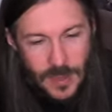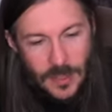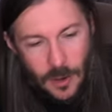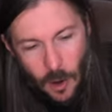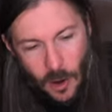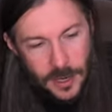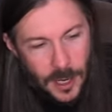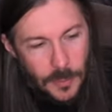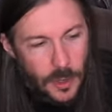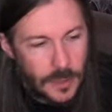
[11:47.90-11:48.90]
There are a
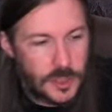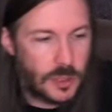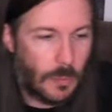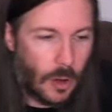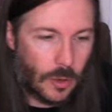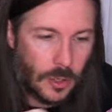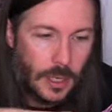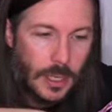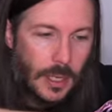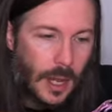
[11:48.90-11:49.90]
number of smaller
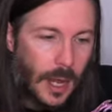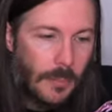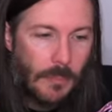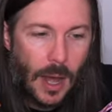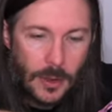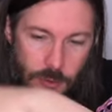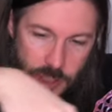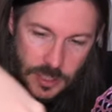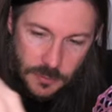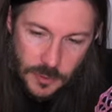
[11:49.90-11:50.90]
uh, models
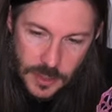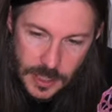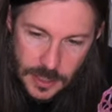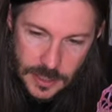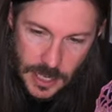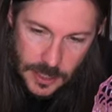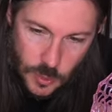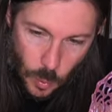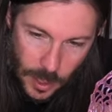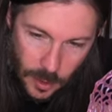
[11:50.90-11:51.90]
and different things as
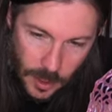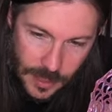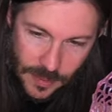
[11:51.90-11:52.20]
well.